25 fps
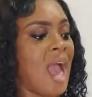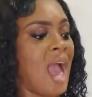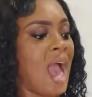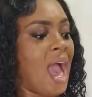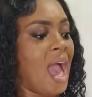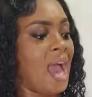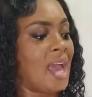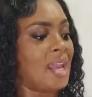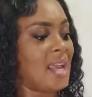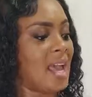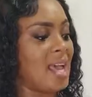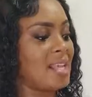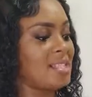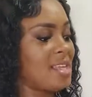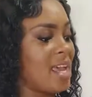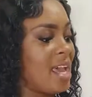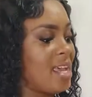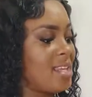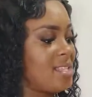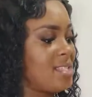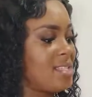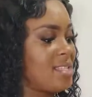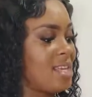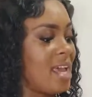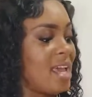And as I
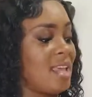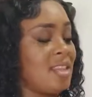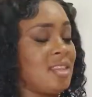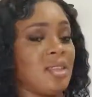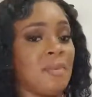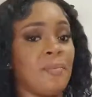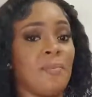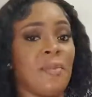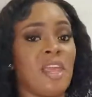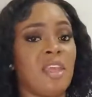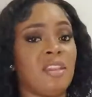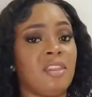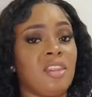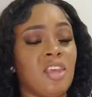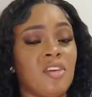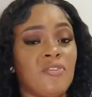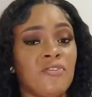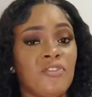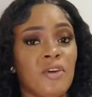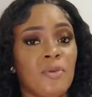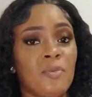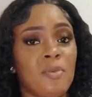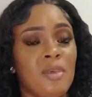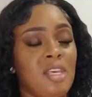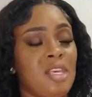said, the main thing for
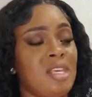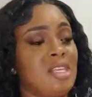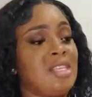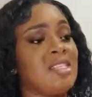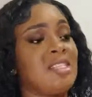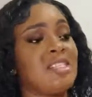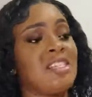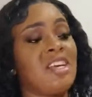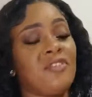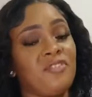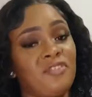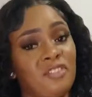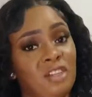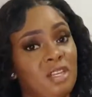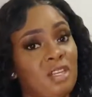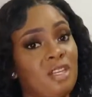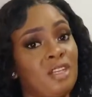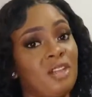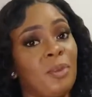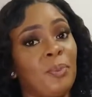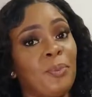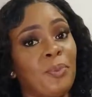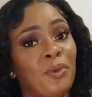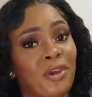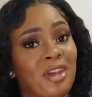me is definitely
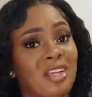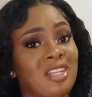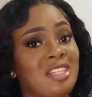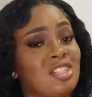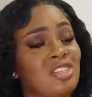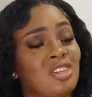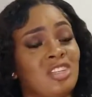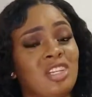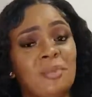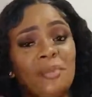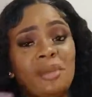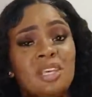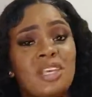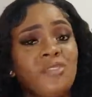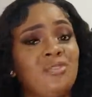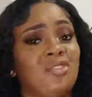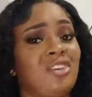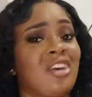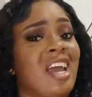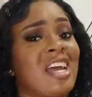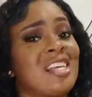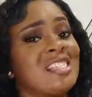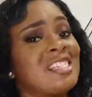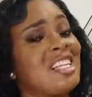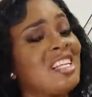the print. So let me give you
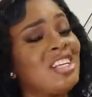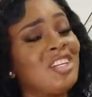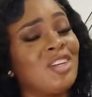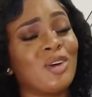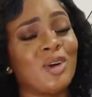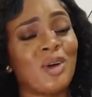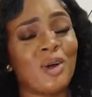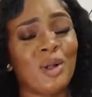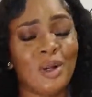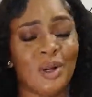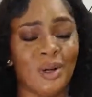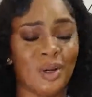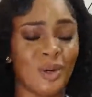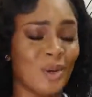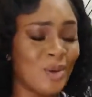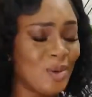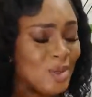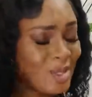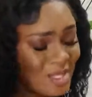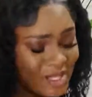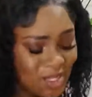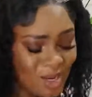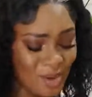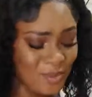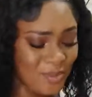guys a little
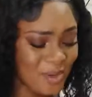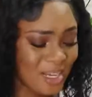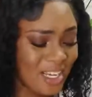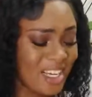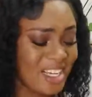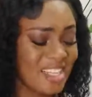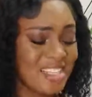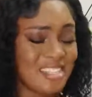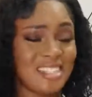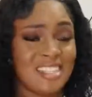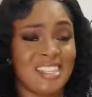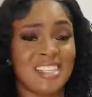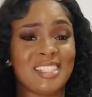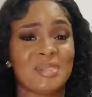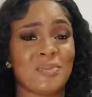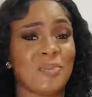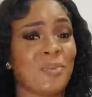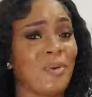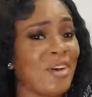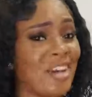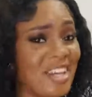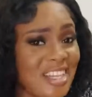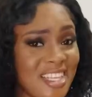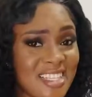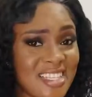close up, because this
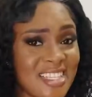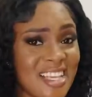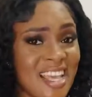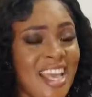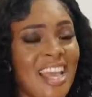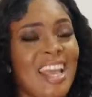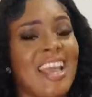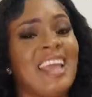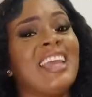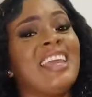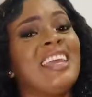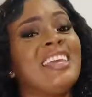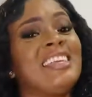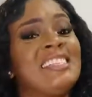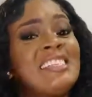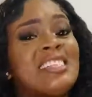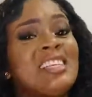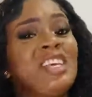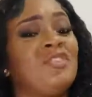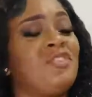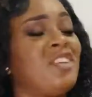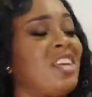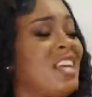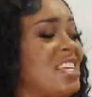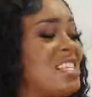print is
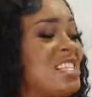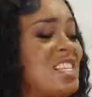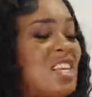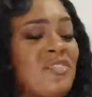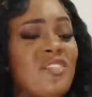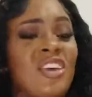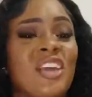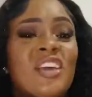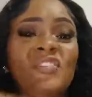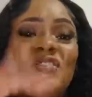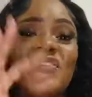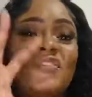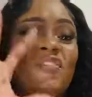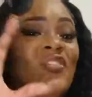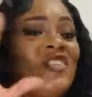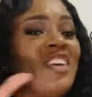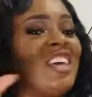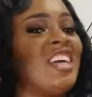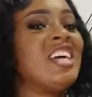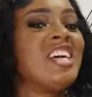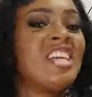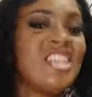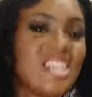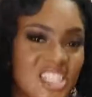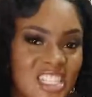giving
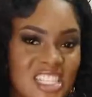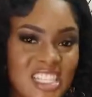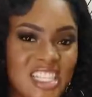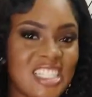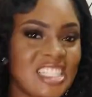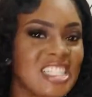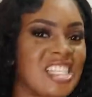fierce, it's